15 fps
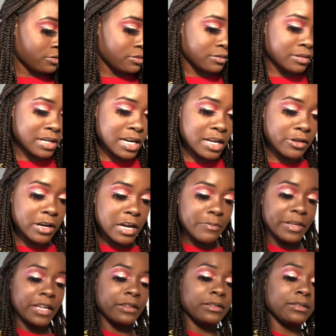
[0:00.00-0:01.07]
did I not grab?
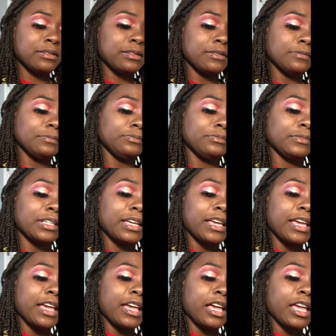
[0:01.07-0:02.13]
Yes.
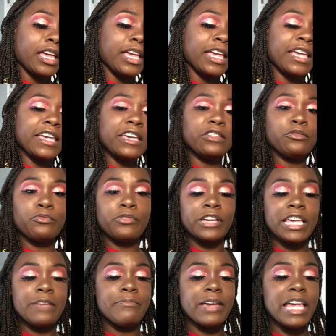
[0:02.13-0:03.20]

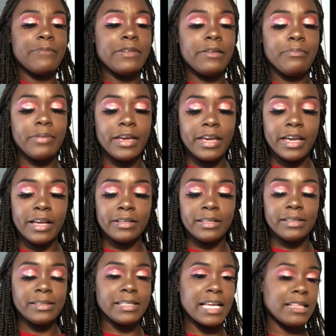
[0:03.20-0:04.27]
Henry Baby Pink to
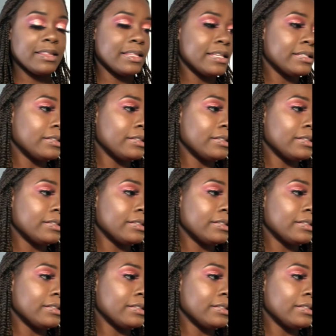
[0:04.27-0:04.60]
set this